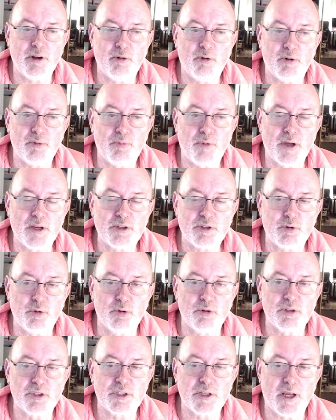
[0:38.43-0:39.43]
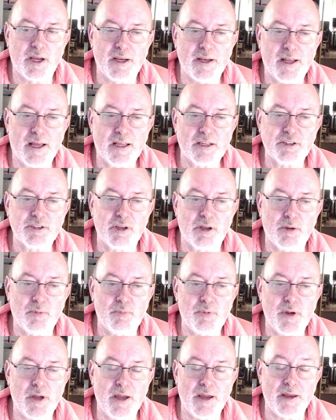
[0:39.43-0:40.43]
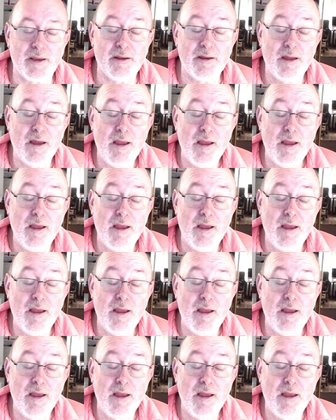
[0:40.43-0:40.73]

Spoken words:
with my school site SLP.